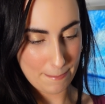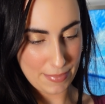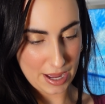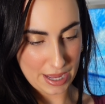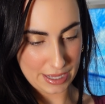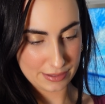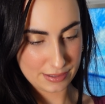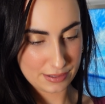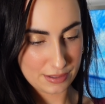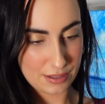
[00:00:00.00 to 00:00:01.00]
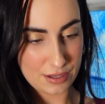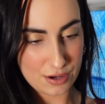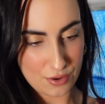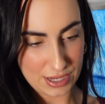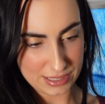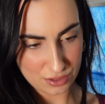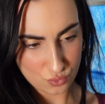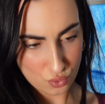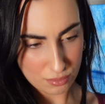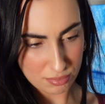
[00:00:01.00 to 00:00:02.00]
but you know, it's a
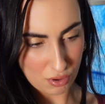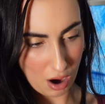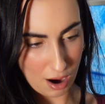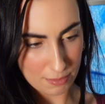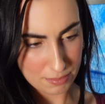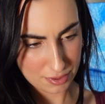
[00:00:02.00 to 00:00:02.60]
cool prop.